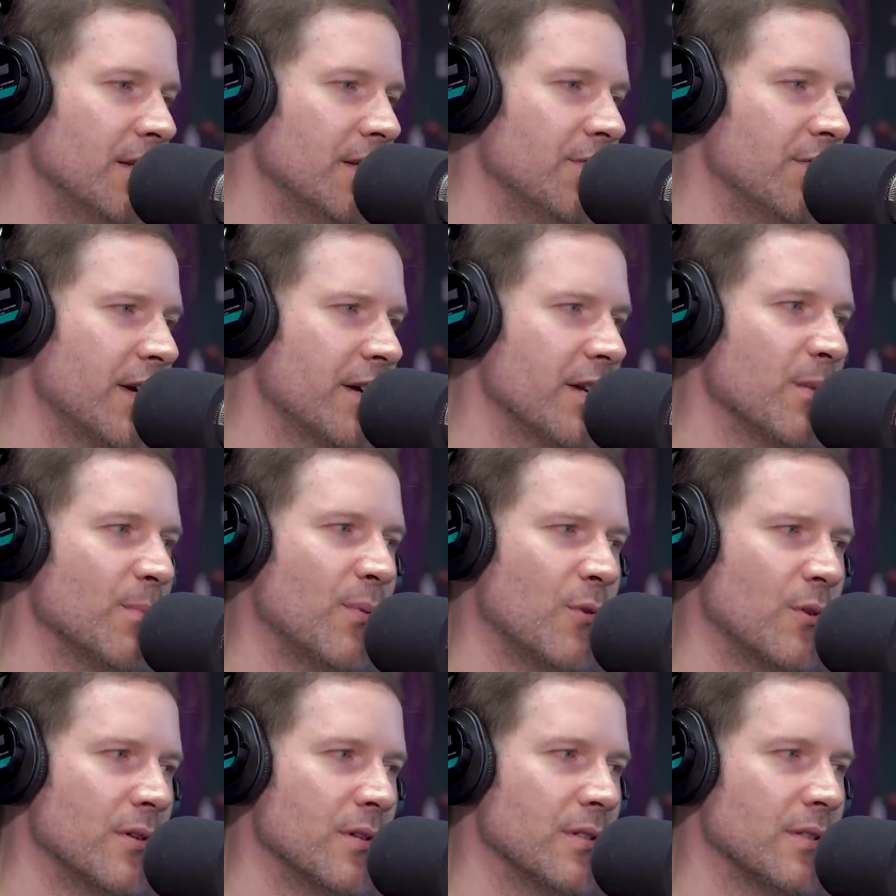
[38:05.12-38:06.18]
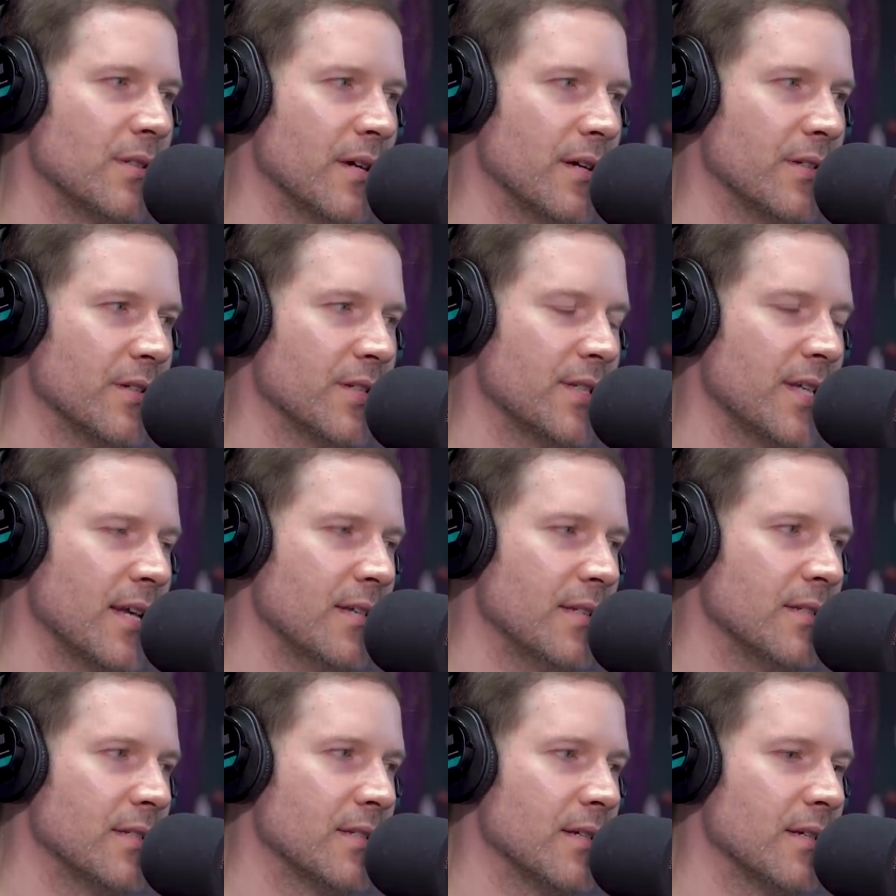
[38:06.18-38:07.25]
it's very important to understand
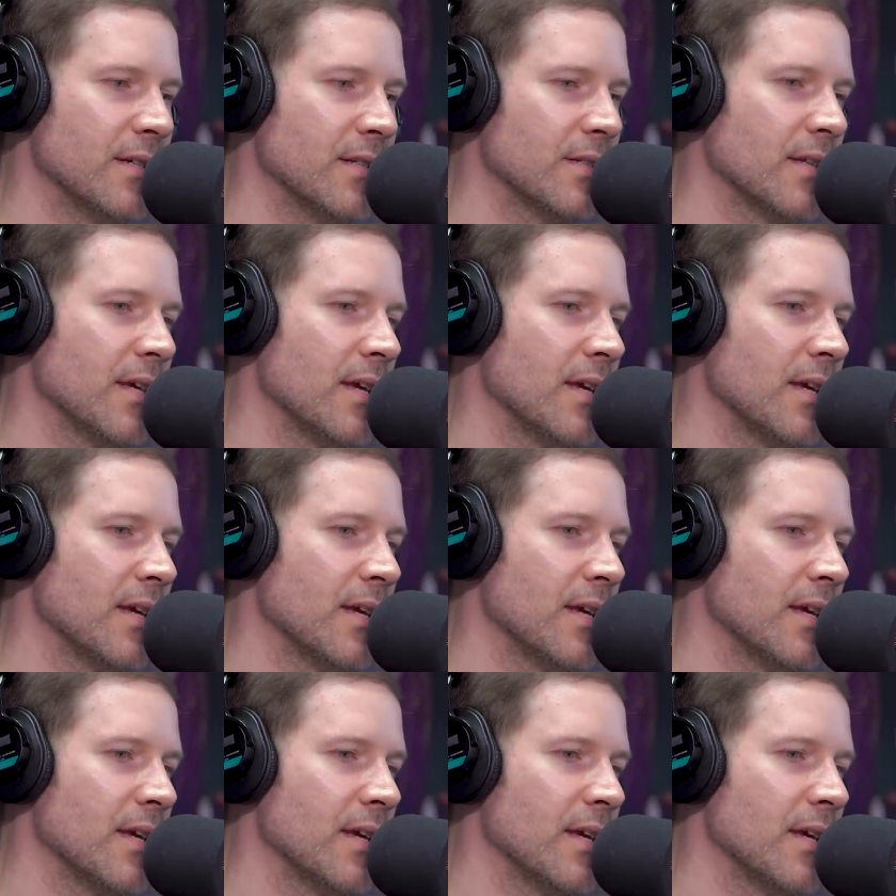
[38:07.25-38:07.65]
these things.